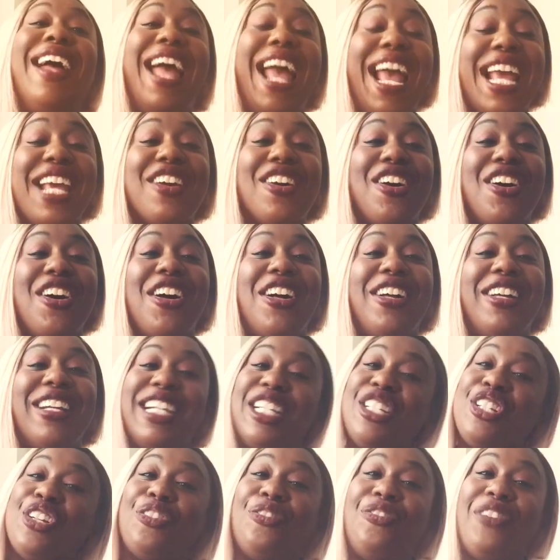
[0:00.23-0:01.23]
Hey y'all,
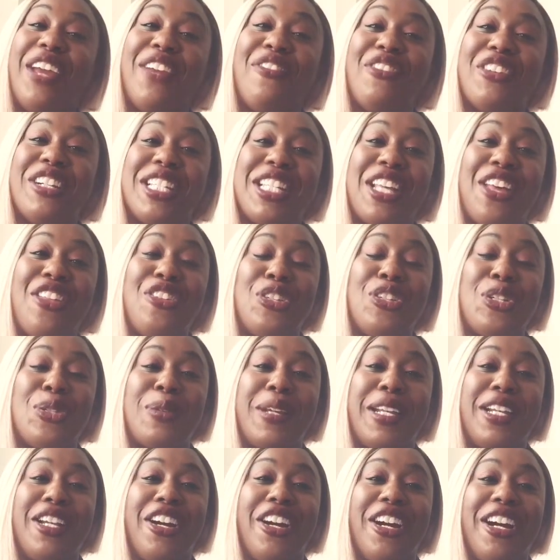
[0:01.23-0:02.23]
it's your favorite Southern
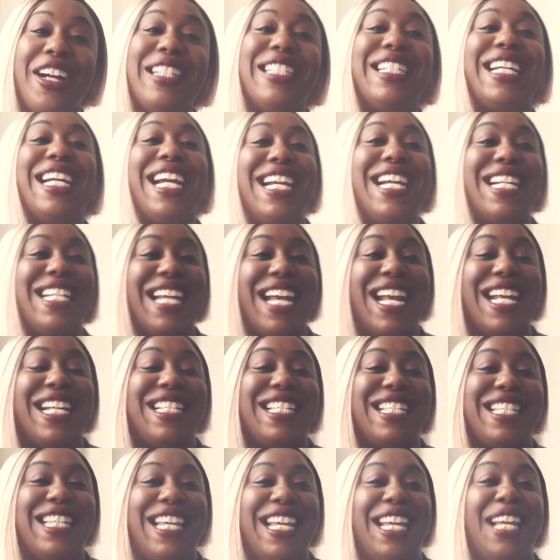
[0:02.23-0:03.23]
sweetheart and
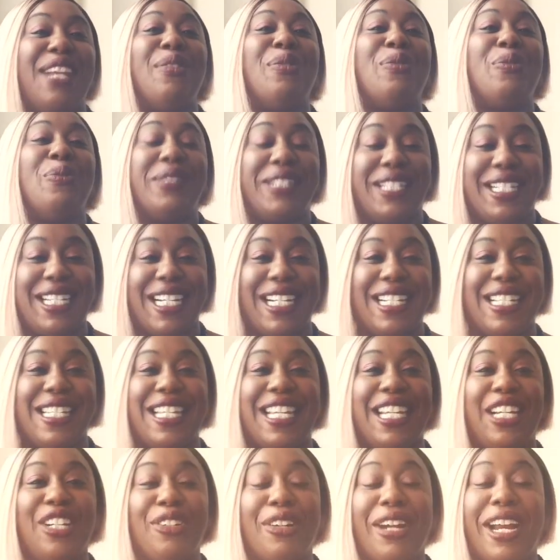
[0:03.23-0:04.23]
SC Winn
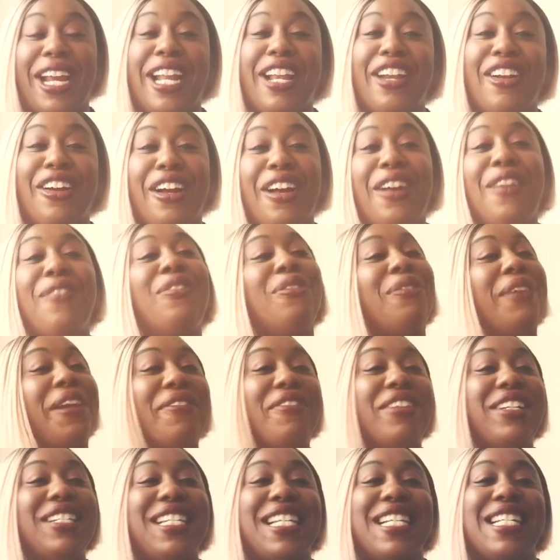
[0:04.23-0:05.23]
Dixie, creator of
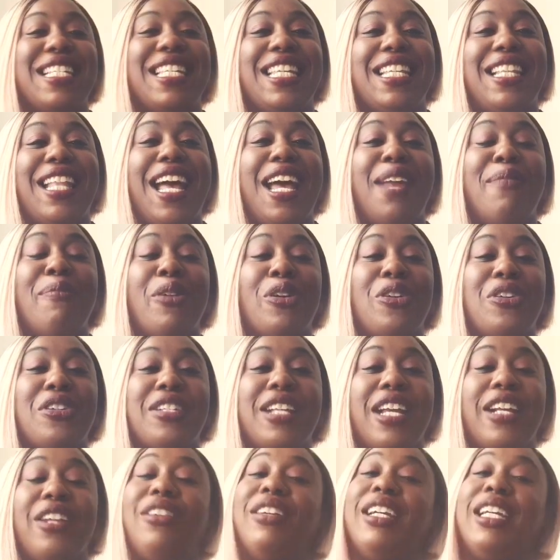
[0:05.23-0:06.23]
Winn Dixie Line
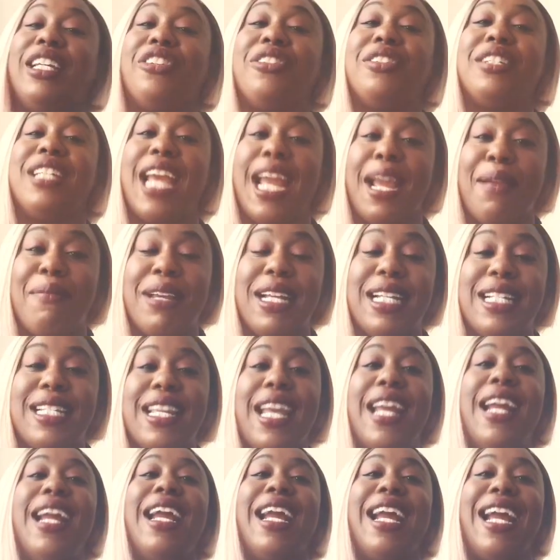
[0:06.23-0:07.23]
Motorcycle Entertainment
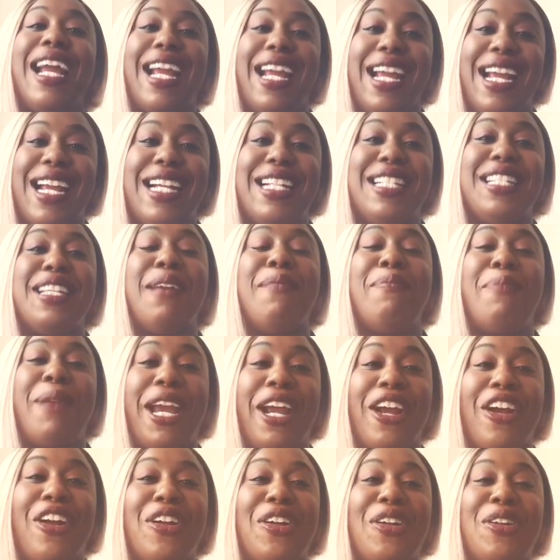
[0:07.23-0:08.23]
and
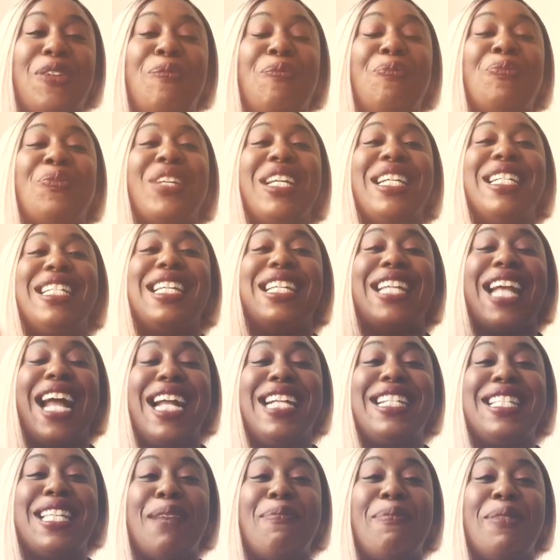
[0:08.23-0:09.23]
Apparel.
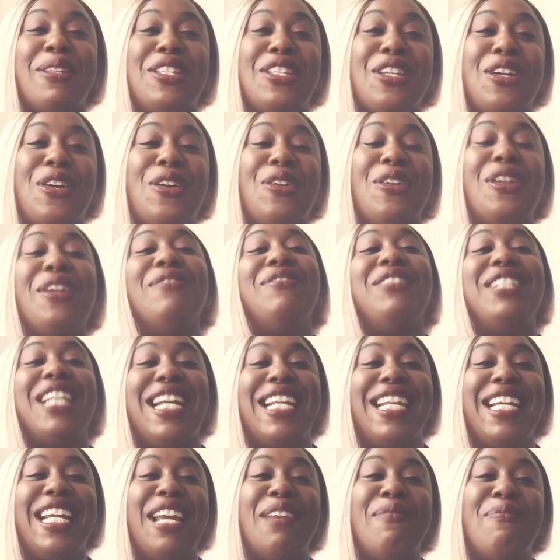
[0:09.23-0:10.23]
Tonight's episode of
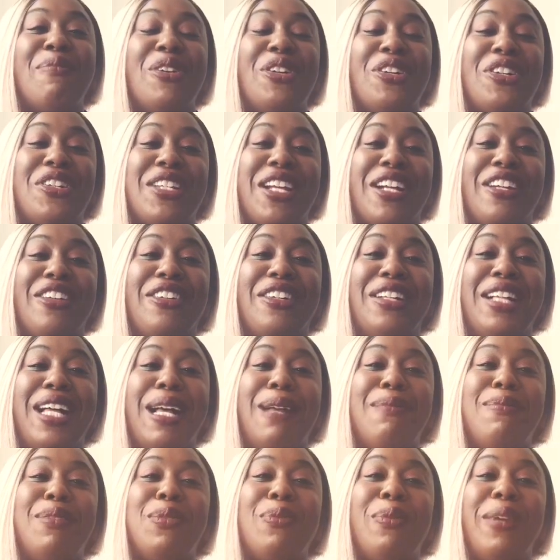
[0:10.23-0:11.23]
Dating in Motorcycle
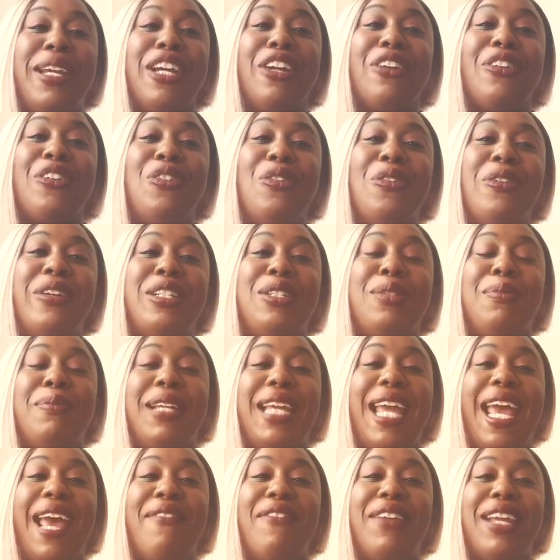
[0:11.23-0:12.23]
Clubs, we are going to
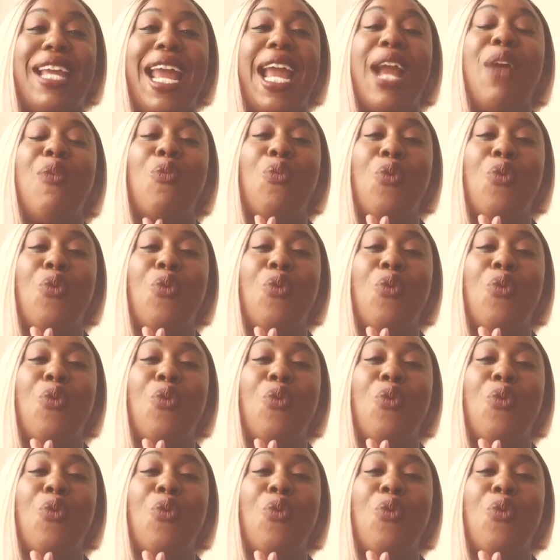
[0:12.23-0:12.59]
be having a